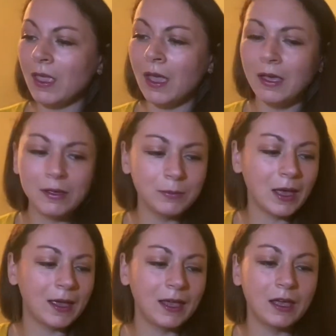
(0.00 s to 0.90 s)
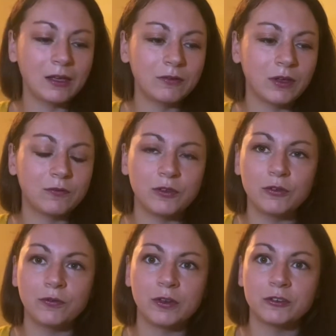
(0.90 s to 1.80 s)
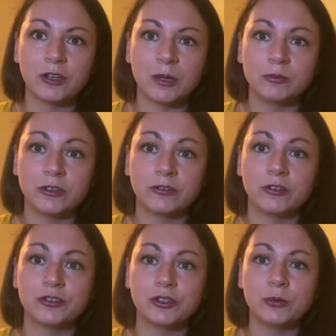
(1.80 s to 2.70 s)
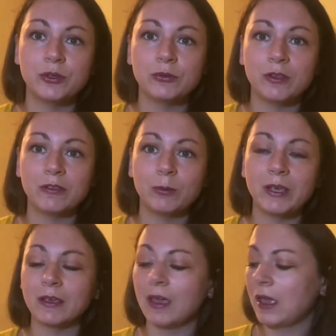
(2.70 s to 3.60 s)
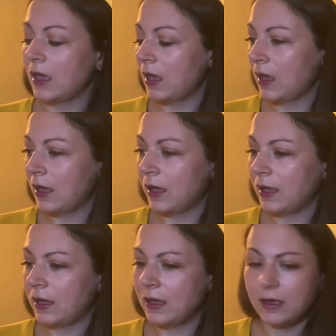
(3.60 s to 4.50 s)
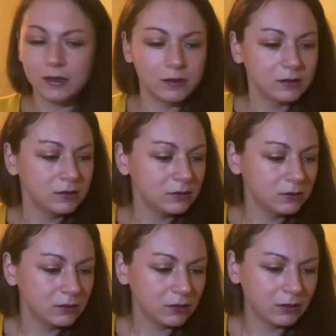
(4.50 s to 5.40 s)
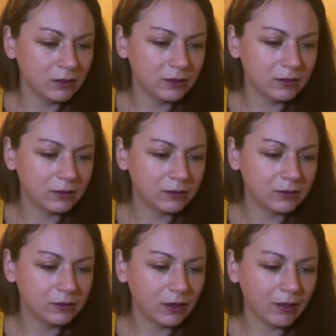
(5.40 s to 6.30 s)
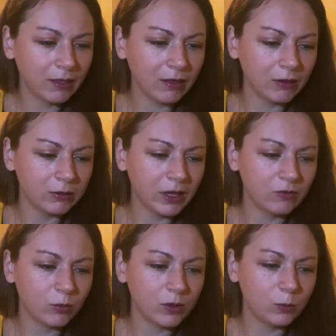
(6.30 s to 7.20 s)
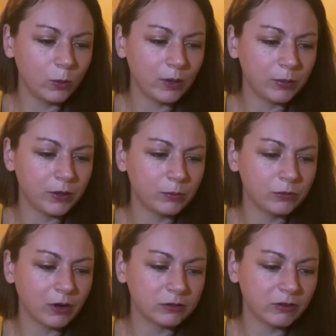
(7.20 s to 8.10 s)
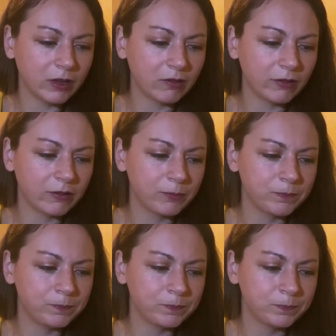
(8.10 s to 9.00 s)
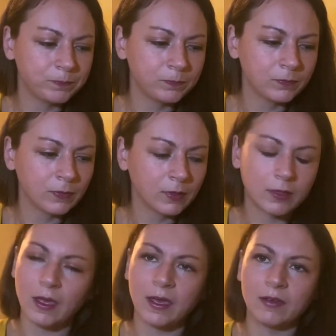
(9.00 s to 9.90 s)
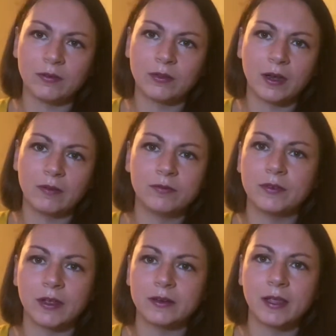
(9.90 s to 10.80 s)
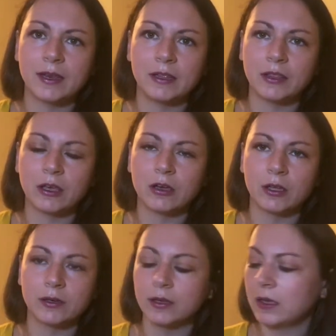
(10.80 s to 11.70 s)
Um, I have a few finished objects to show you this week, and I think I only have one whip in progress that ha that I've done anything on.